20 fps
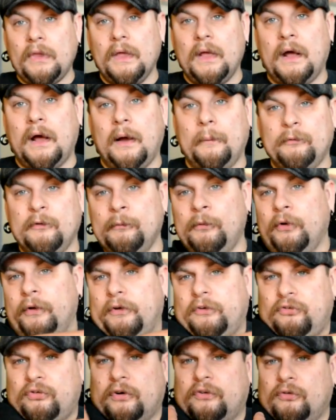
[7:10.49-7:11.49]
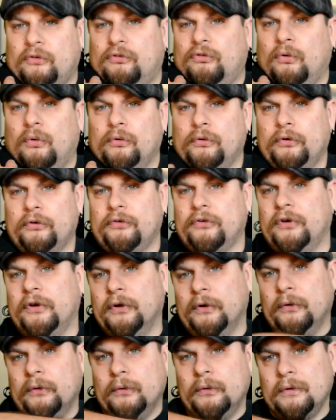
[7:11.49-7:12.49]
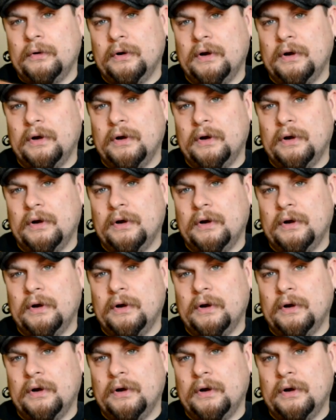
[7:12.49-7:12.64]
Some people like to stretch their shoulders too.